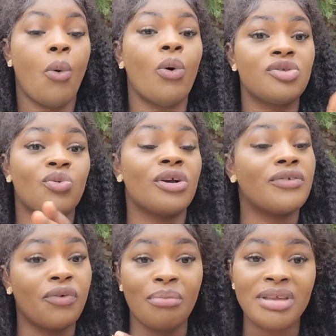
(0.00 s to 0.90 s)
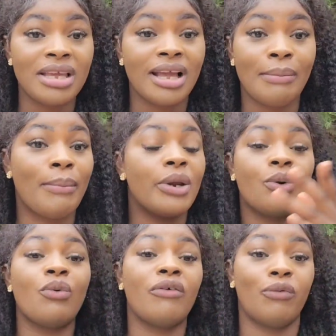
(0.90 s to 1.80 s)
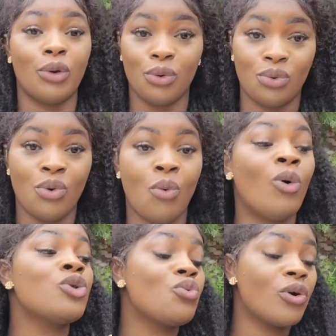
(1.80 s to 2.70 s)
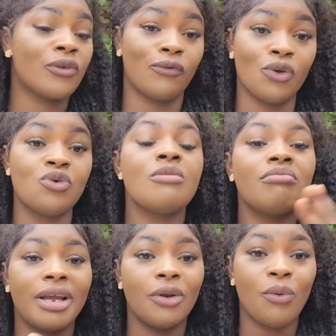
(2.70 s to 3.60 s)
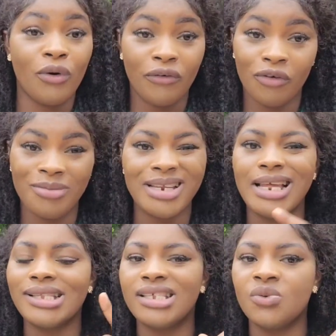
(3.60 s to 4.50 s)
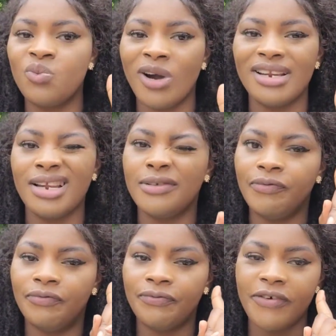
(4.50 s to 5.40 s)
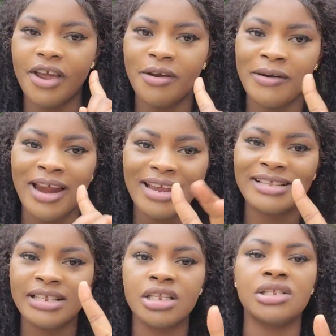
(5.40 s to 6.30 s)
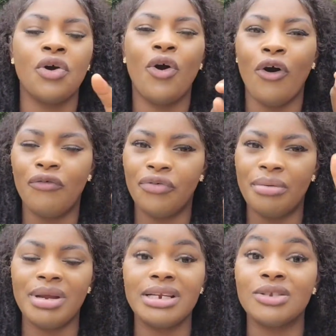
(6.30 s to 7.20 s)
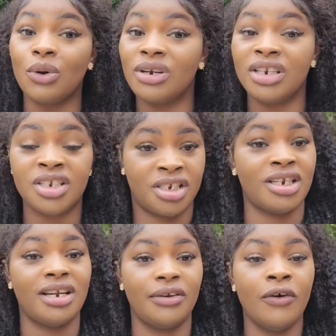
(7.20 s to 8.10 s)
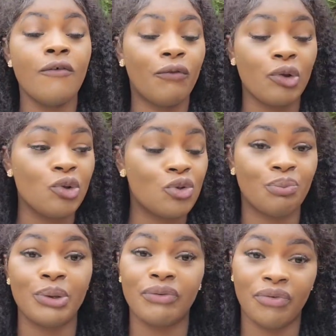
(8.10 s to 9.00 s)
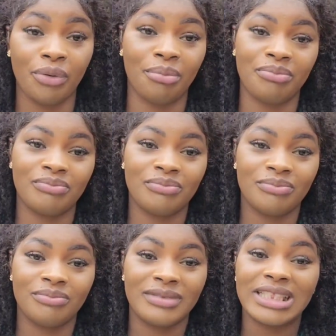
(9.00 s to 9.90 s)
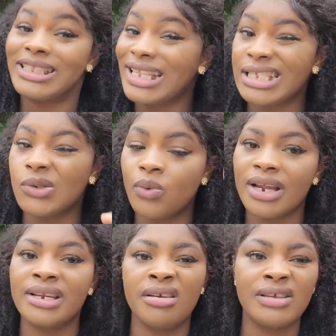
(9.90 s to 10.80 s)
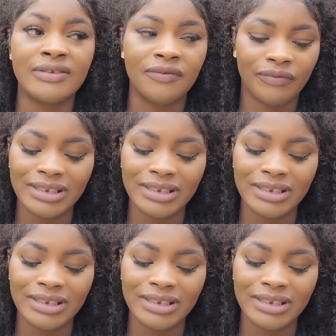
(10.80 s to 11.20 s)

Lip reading: What works for me might not work for you. What works for you might not work for me. That is why there's varieties of remedies on this channel for you to pick from. That is why there's